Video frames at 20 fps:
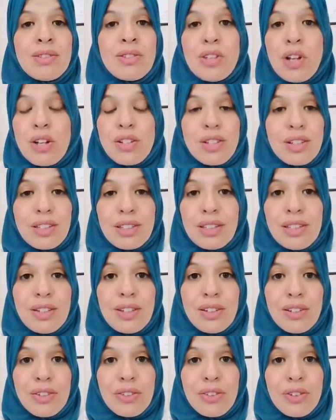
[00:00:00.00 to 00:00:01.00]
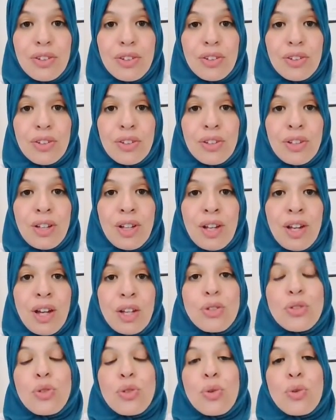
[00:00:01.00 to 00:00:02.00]
toxic leaders.
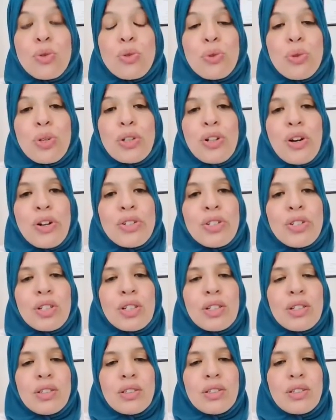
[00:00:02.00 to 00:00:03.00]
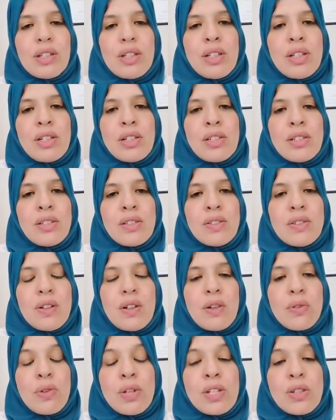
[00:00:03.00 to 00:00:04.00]
There's also
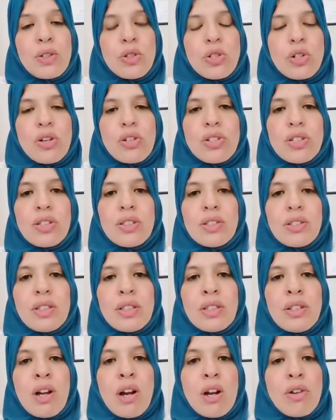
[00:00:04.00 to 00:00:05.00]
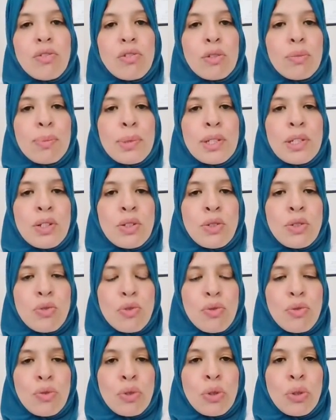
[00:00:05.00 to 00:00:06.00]
a research article in the Harvard Business
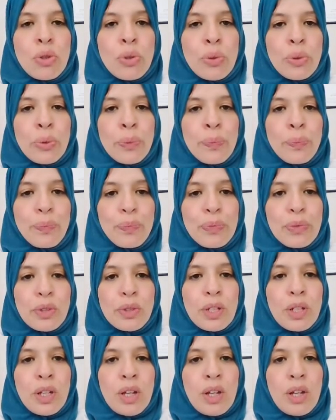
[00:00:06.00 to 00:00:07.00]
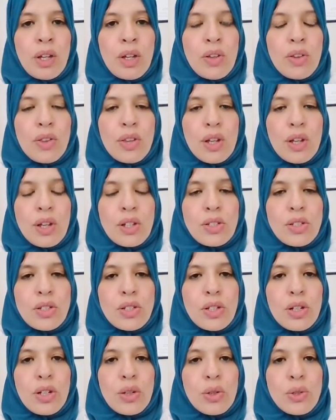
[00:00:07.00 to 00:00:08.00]
Review
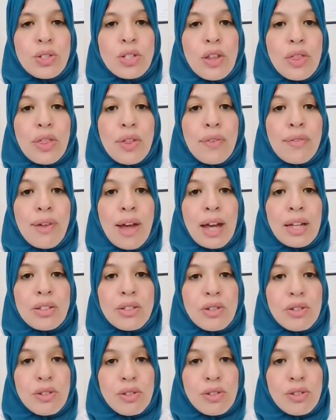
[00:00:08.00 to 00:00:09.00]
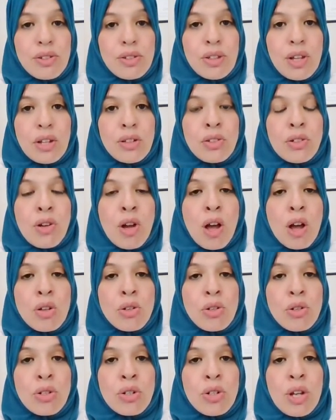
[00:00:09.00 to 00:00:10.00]
that looks at the factors that
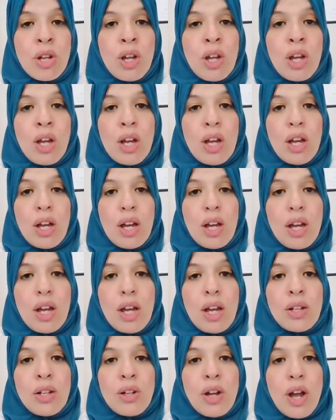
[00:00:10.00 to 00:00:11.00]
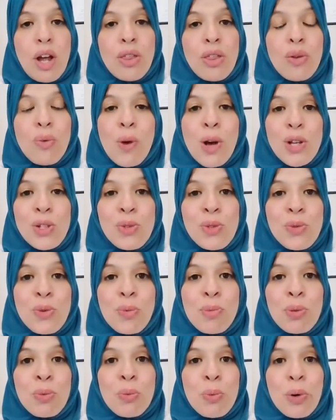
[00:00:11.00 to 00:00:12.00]
nudge an otherwise
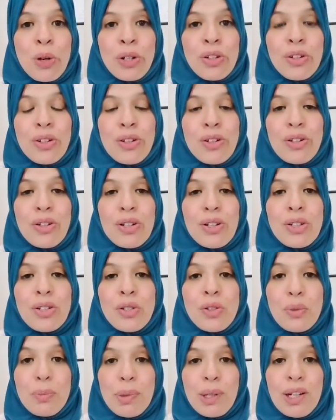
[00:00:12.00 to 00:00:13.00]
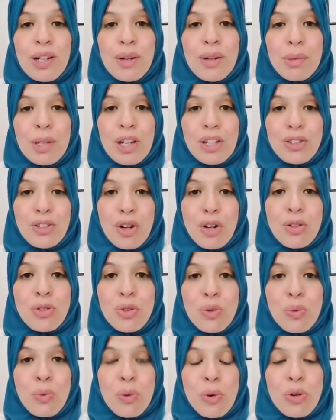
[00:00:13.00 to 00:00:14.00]
normal worker into becoming a
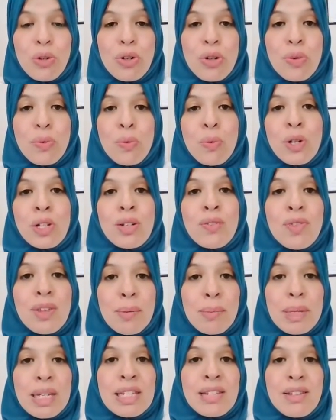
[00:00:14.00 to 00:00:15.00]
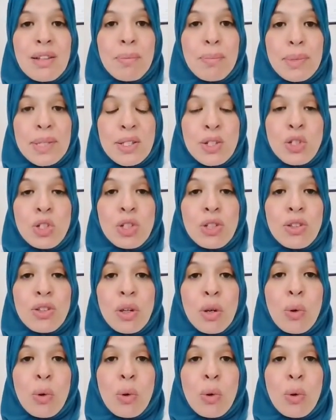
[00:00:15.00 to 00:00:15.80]
toxic worker. One of them is the position they